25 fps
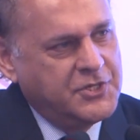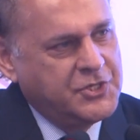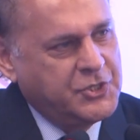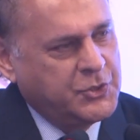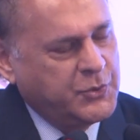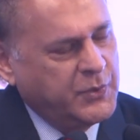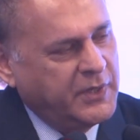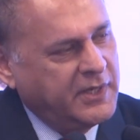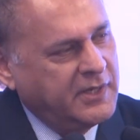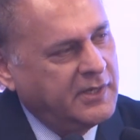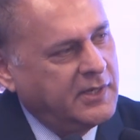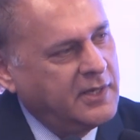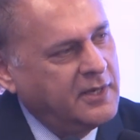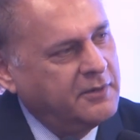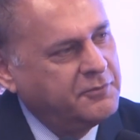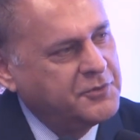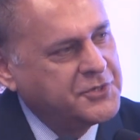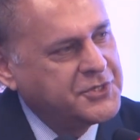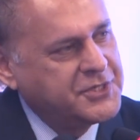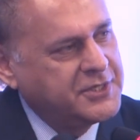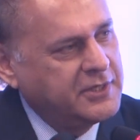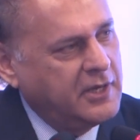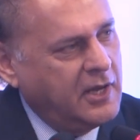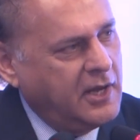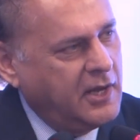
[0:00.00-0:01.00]
Zhou Enlai
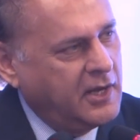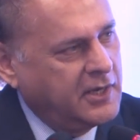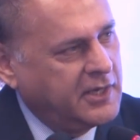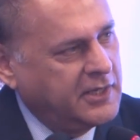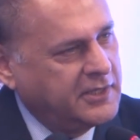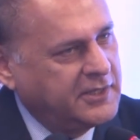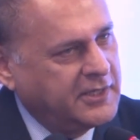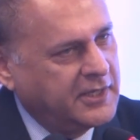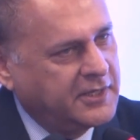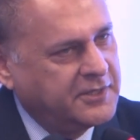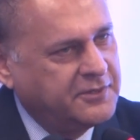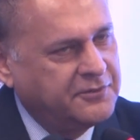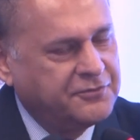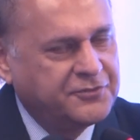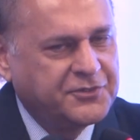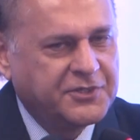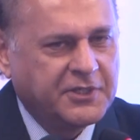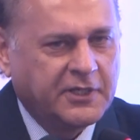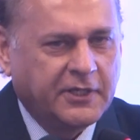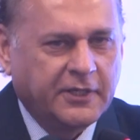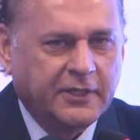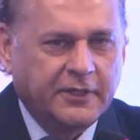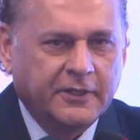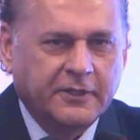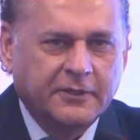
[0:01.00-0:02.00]
was the architect of
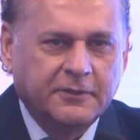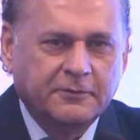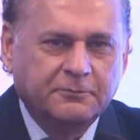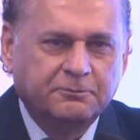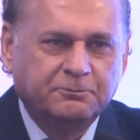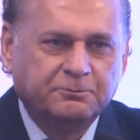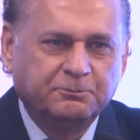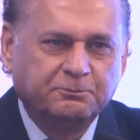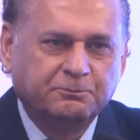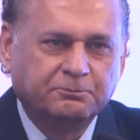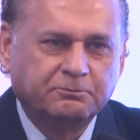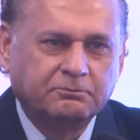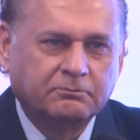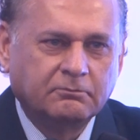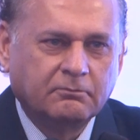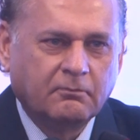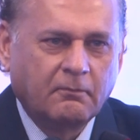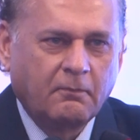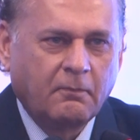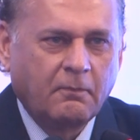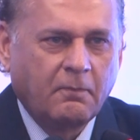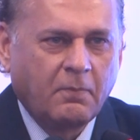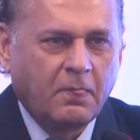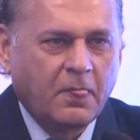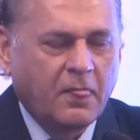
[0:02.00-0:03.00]
China.
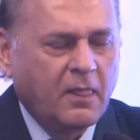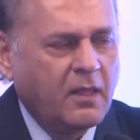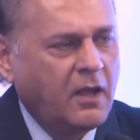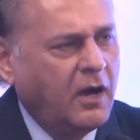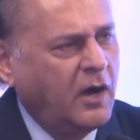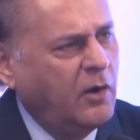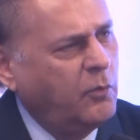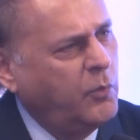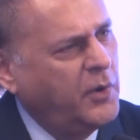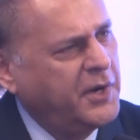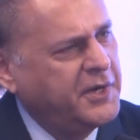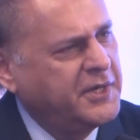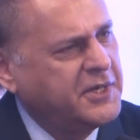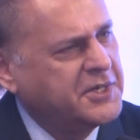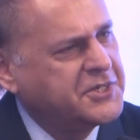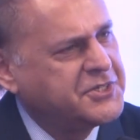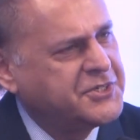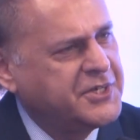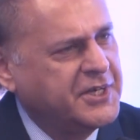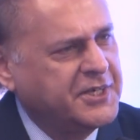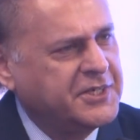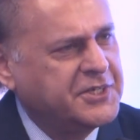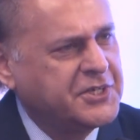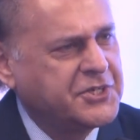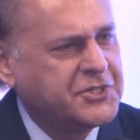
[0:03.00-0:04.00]

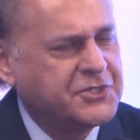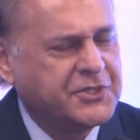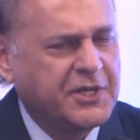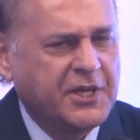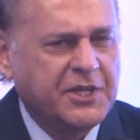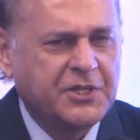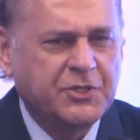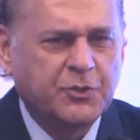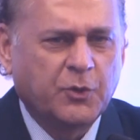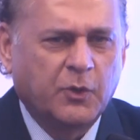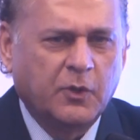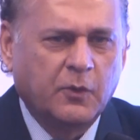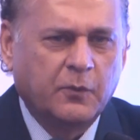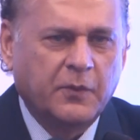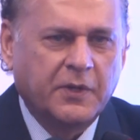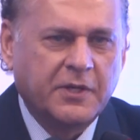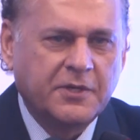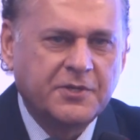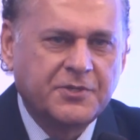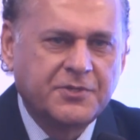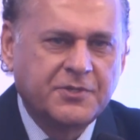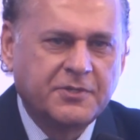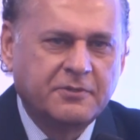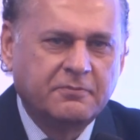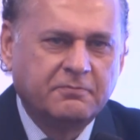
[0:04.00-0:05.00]
Avoided center stage
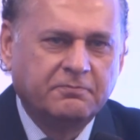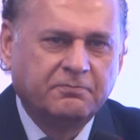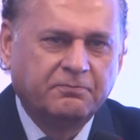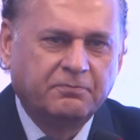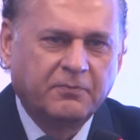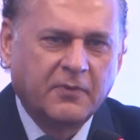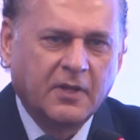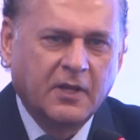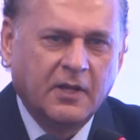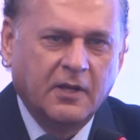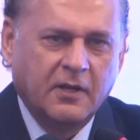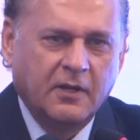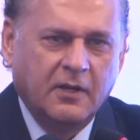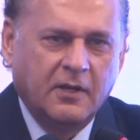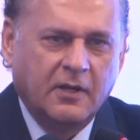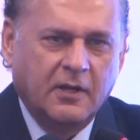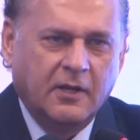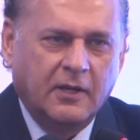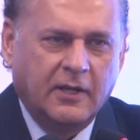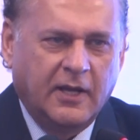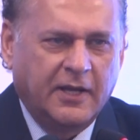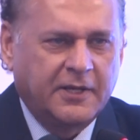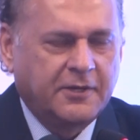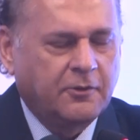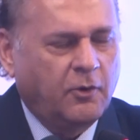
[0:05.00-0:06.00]
always.
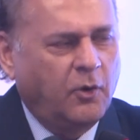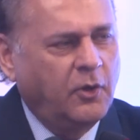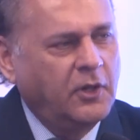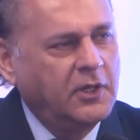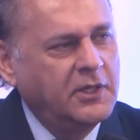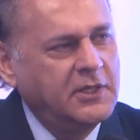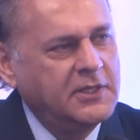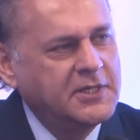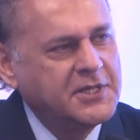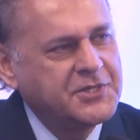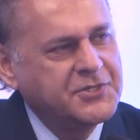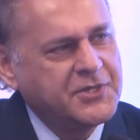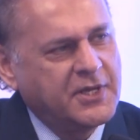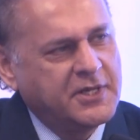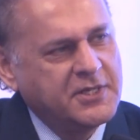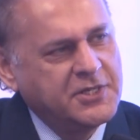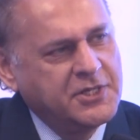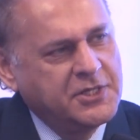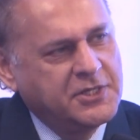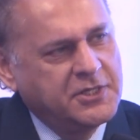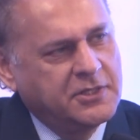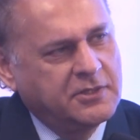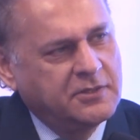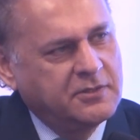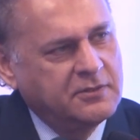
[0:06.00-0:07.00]
Let all the
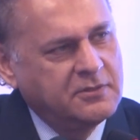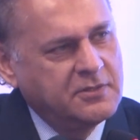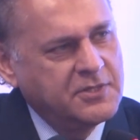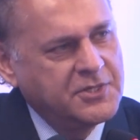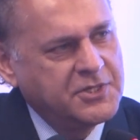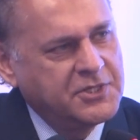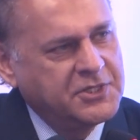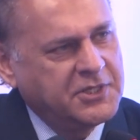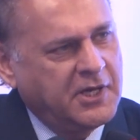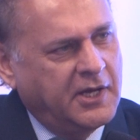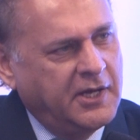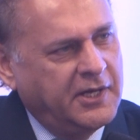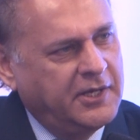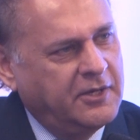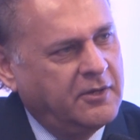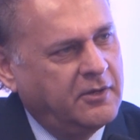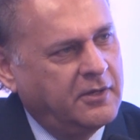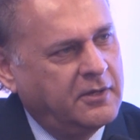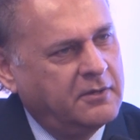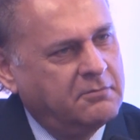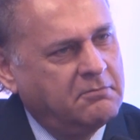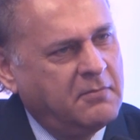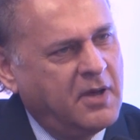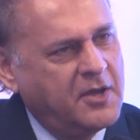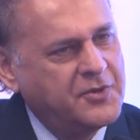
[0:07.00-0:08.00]
sun shine
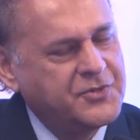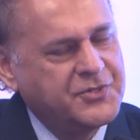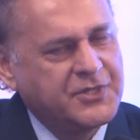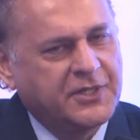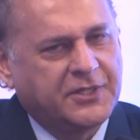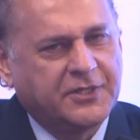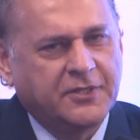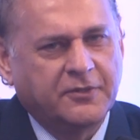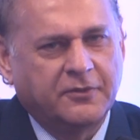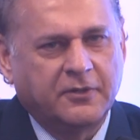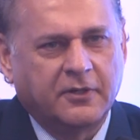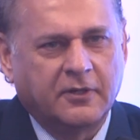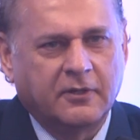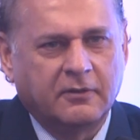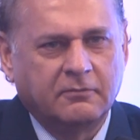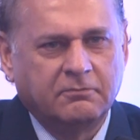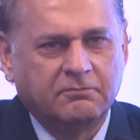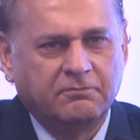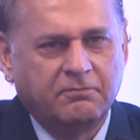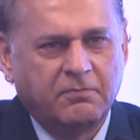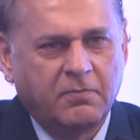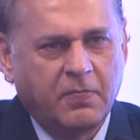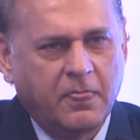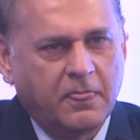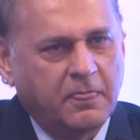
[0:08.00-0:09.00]
on Mao Zedong,
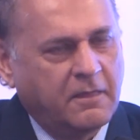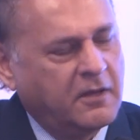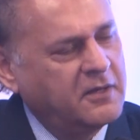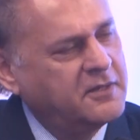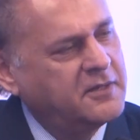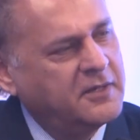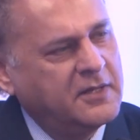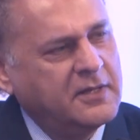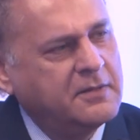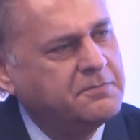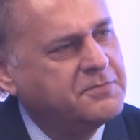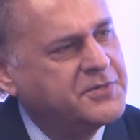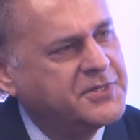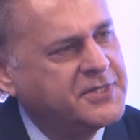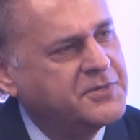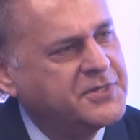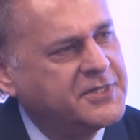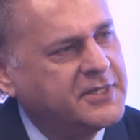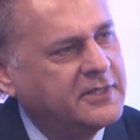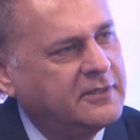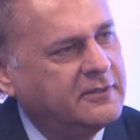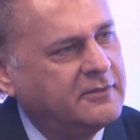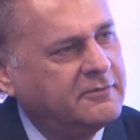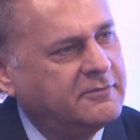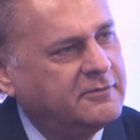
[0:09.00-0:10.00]
not on
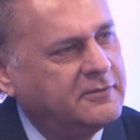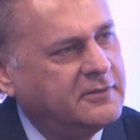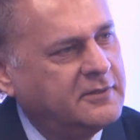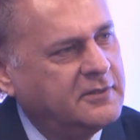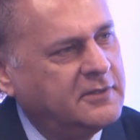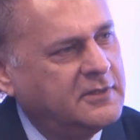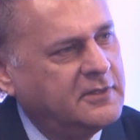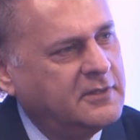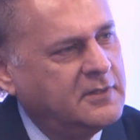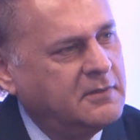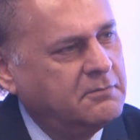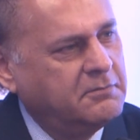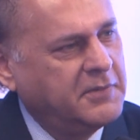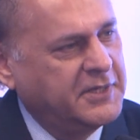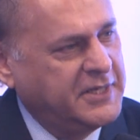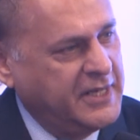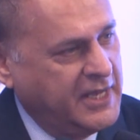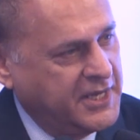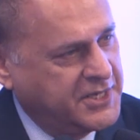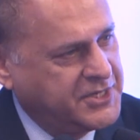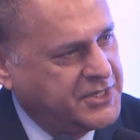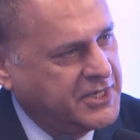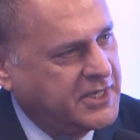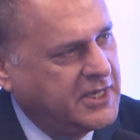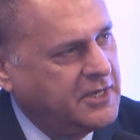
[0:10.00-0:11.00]
himself. But he
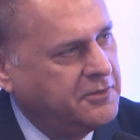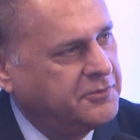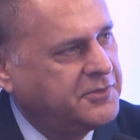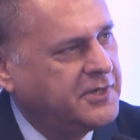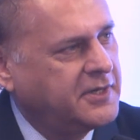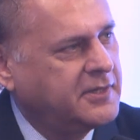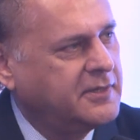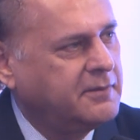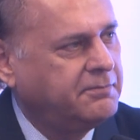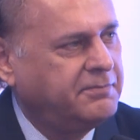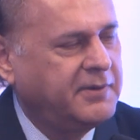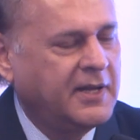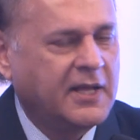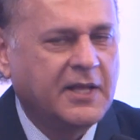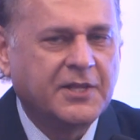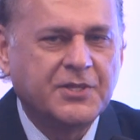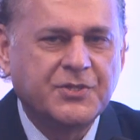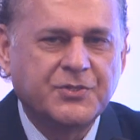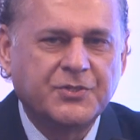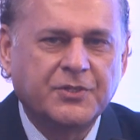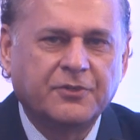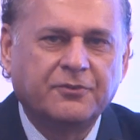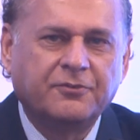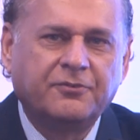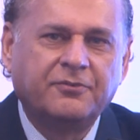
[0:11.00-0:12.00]
executed the
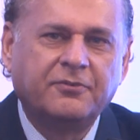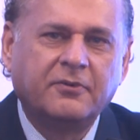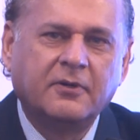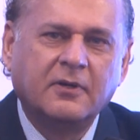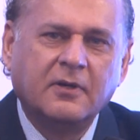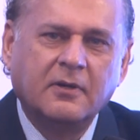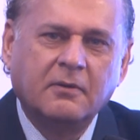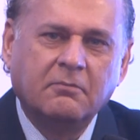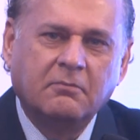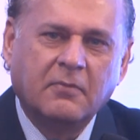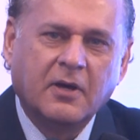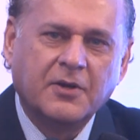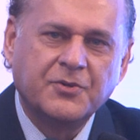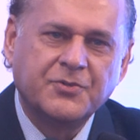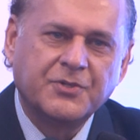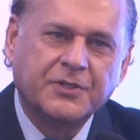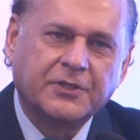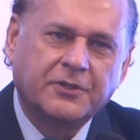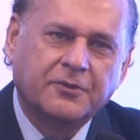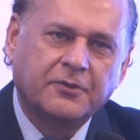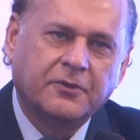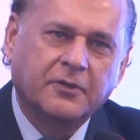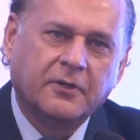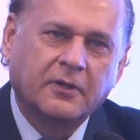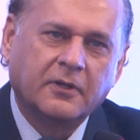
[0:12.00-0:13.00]
plans of Mao
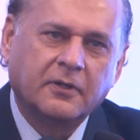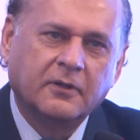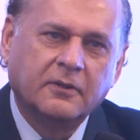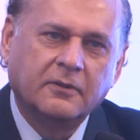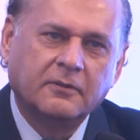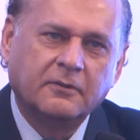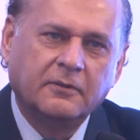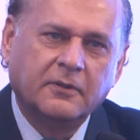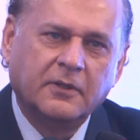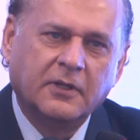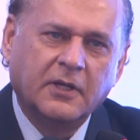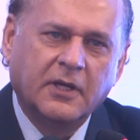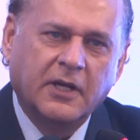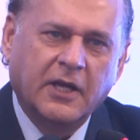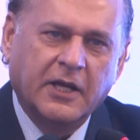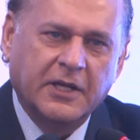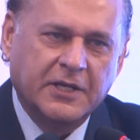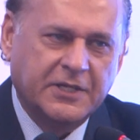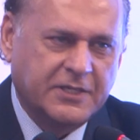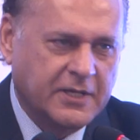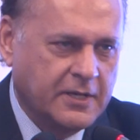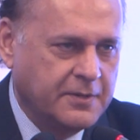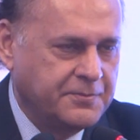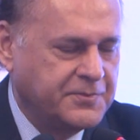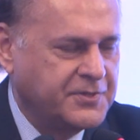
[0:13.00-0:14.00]
Zedong in
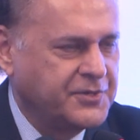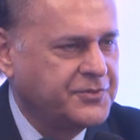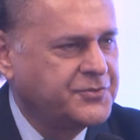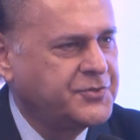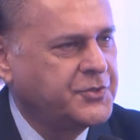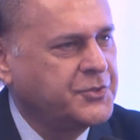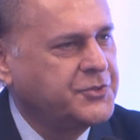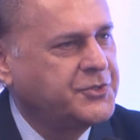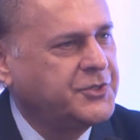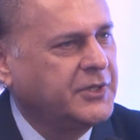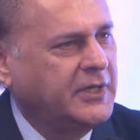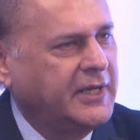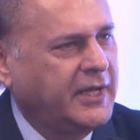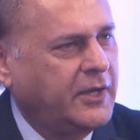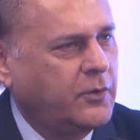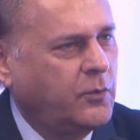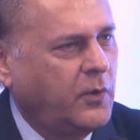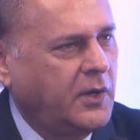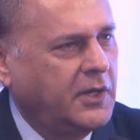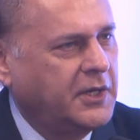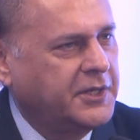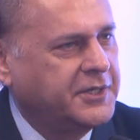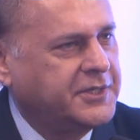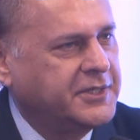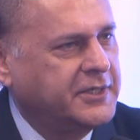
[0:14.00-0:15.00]
terms of social
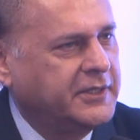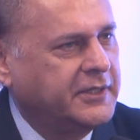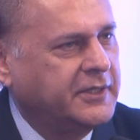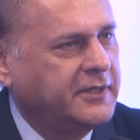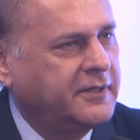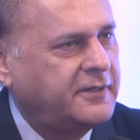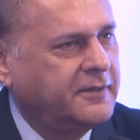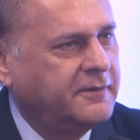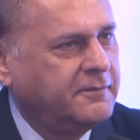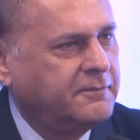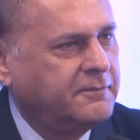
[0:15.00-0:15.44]
equality.